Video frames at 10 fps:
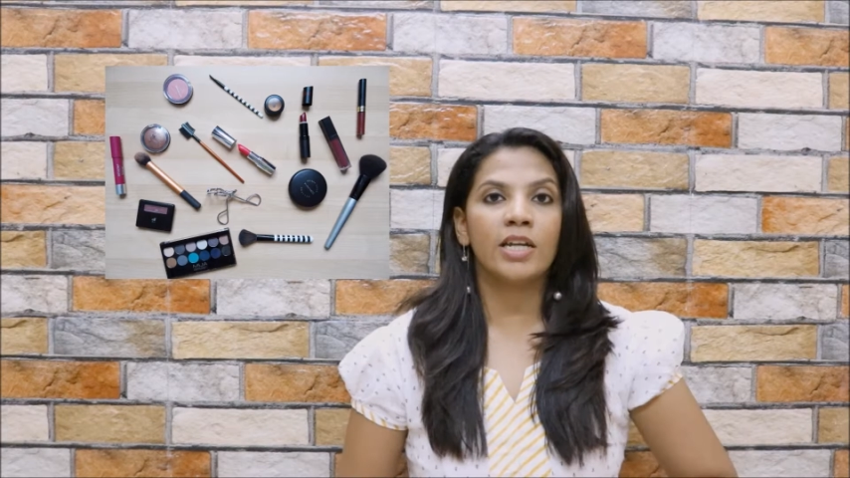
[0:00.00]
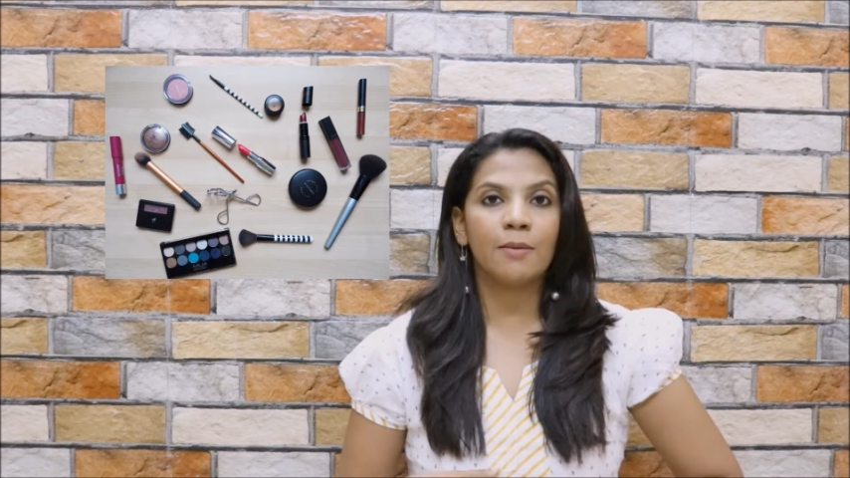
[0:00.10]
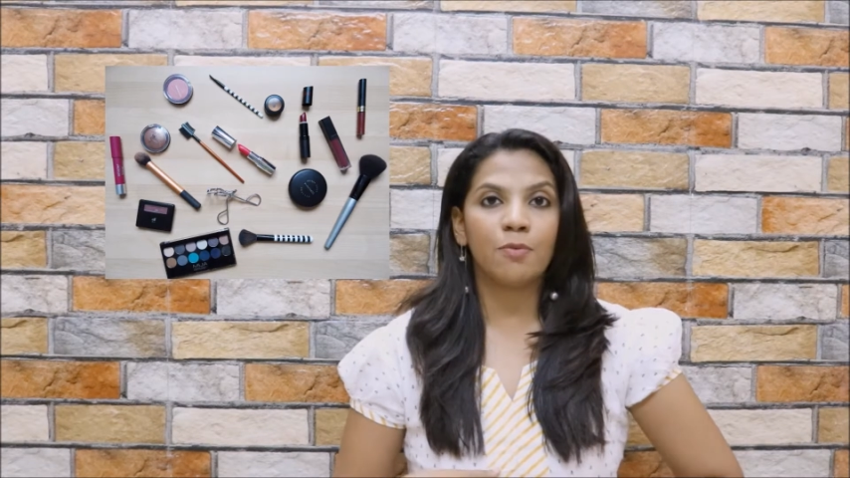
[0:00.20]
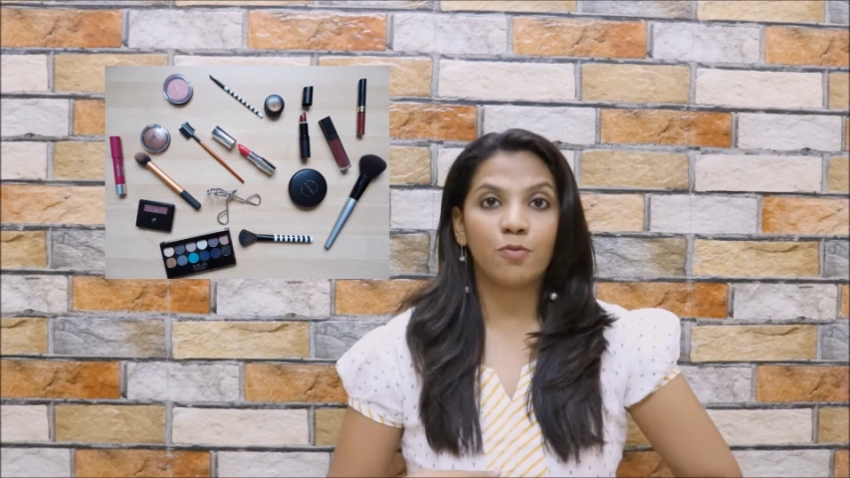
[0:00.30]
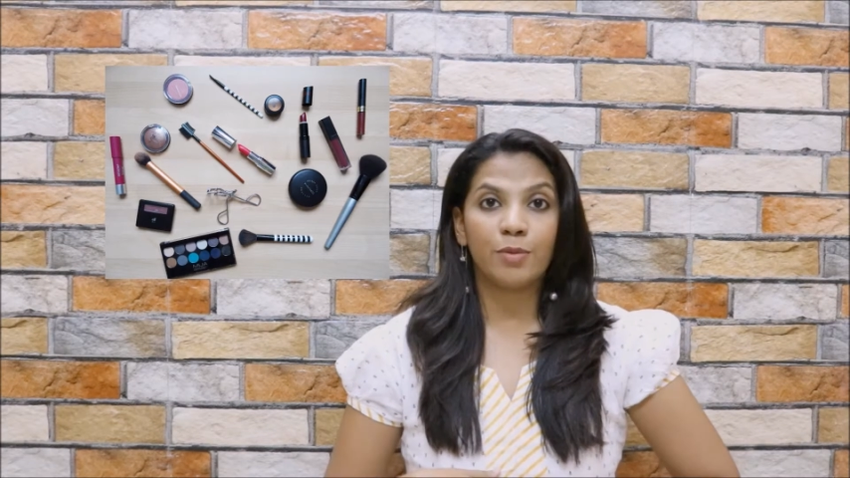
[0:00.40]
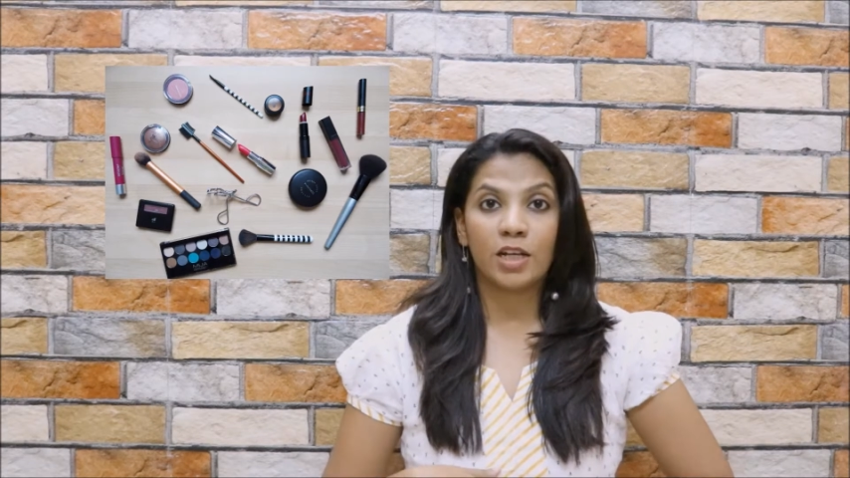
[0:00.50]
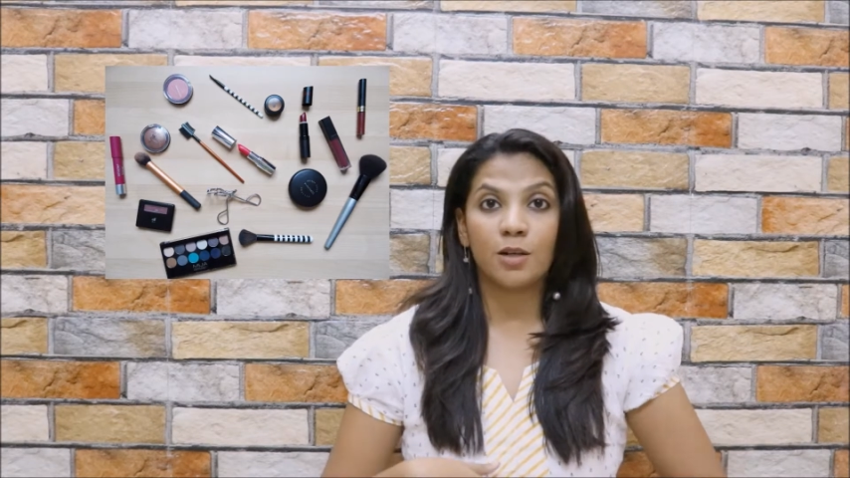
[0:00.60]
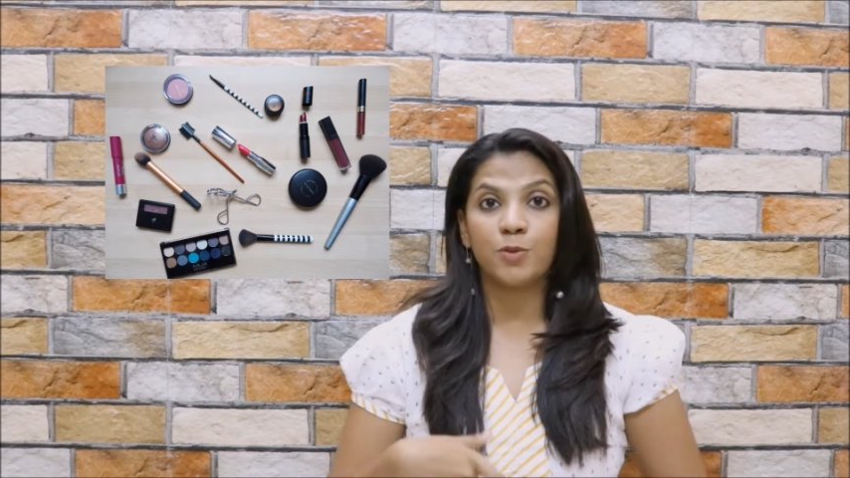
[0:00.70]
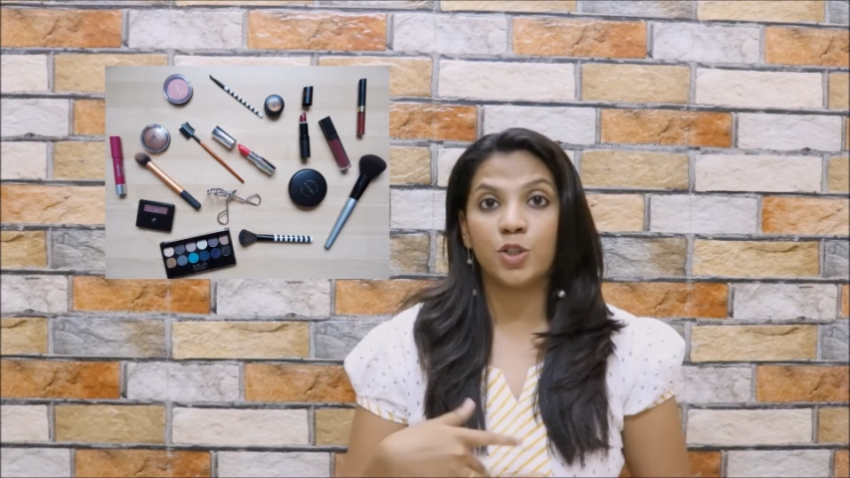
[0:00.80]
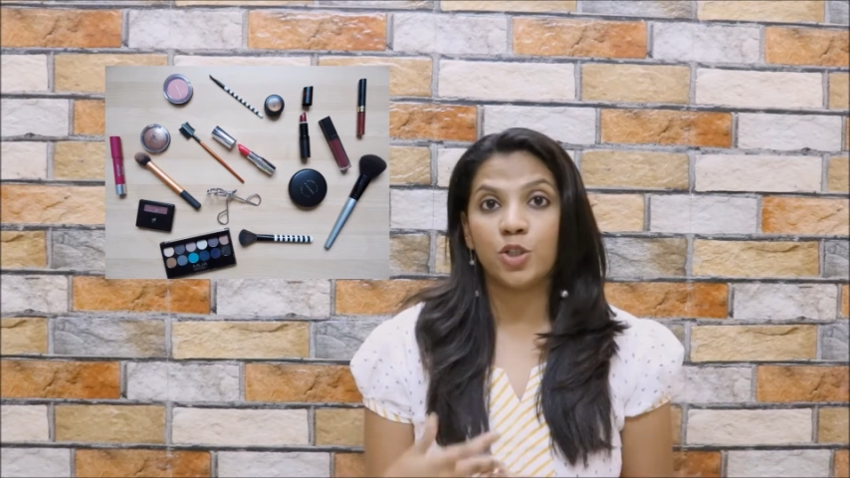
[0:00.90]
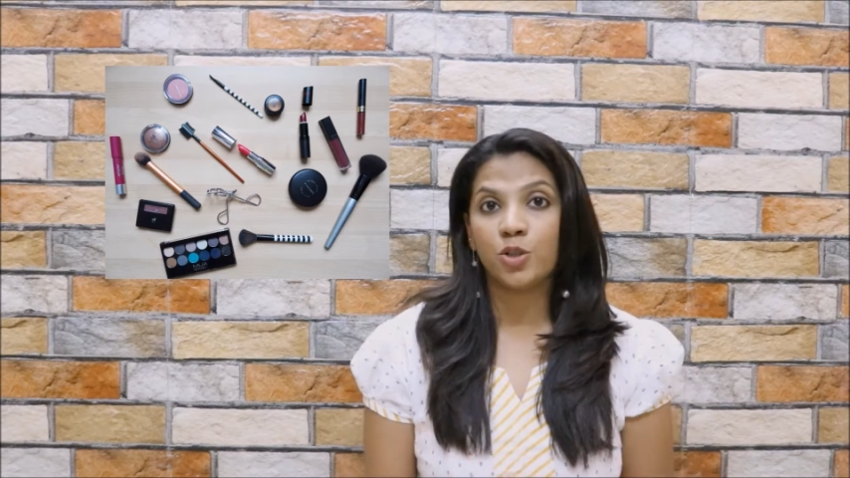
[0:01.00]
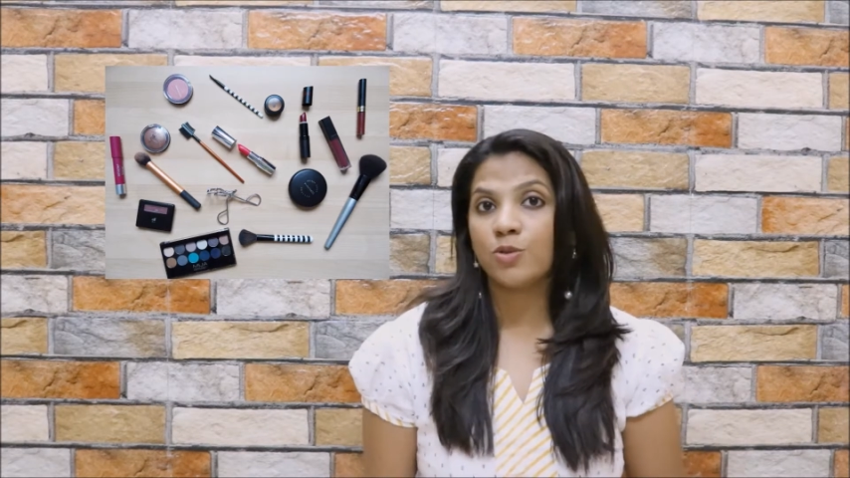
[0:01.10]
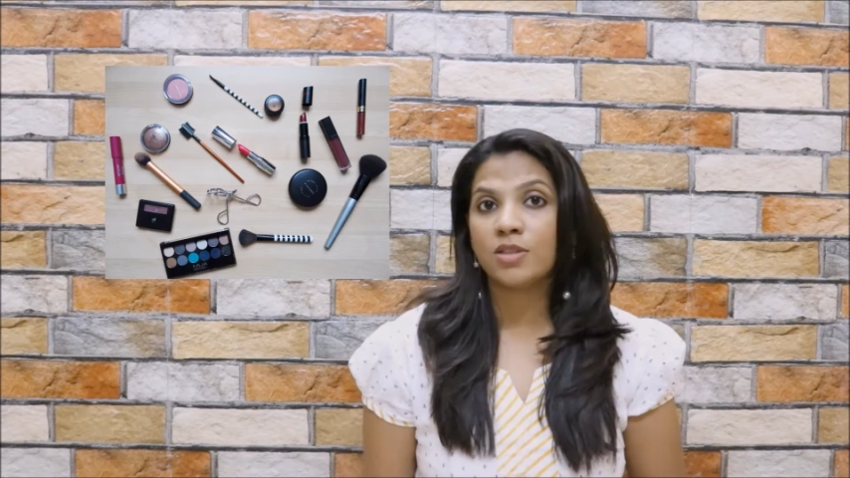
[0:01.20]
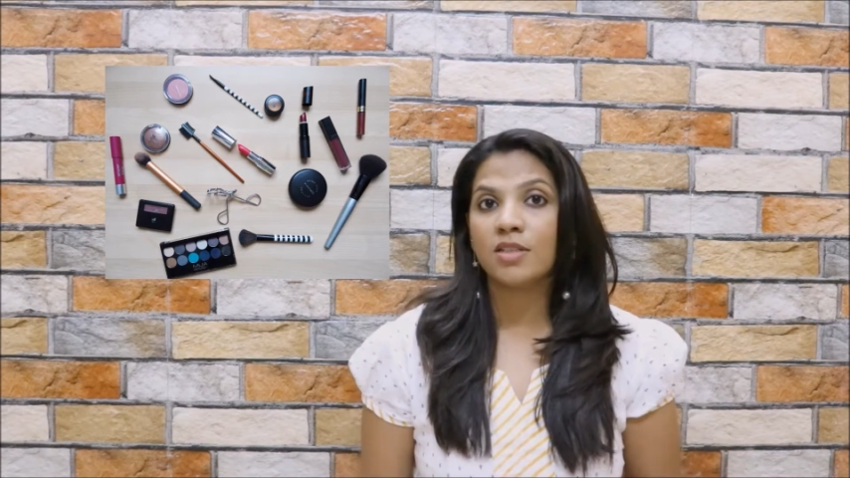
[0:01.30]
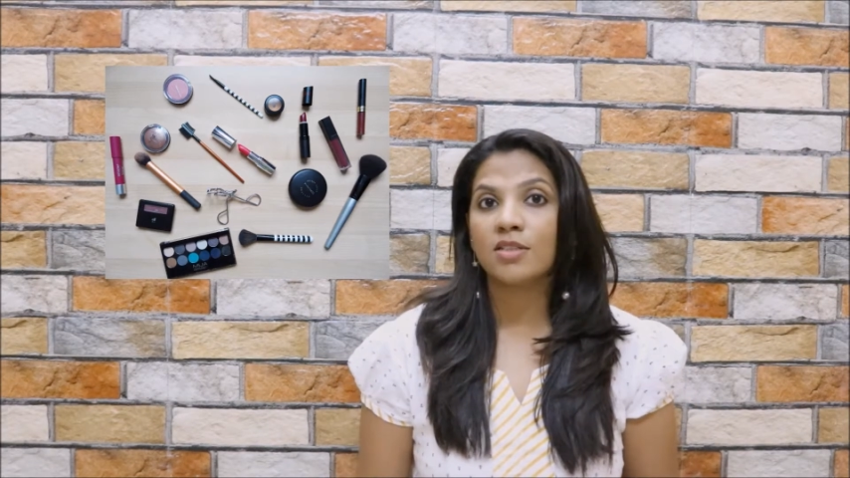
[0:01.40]
type of makeup she
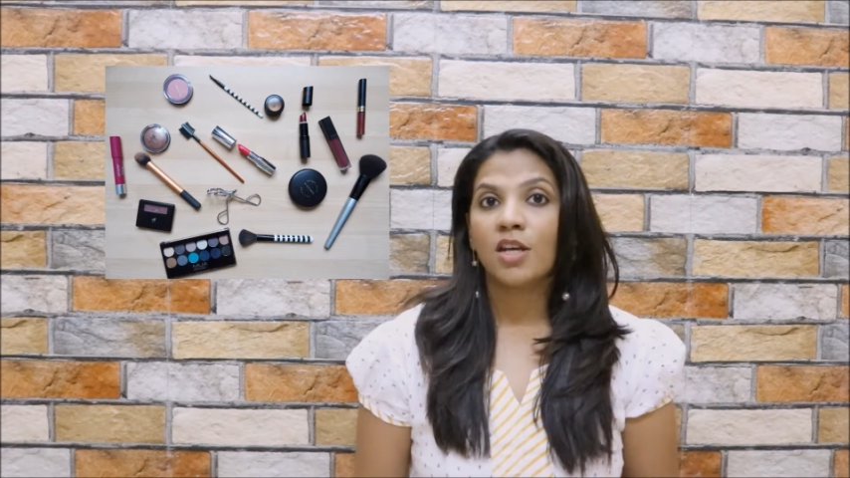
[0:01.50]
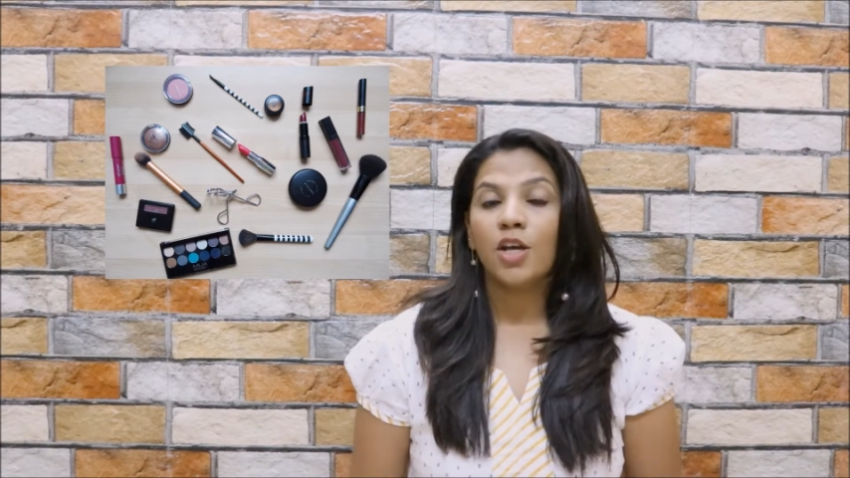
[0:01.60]
uses,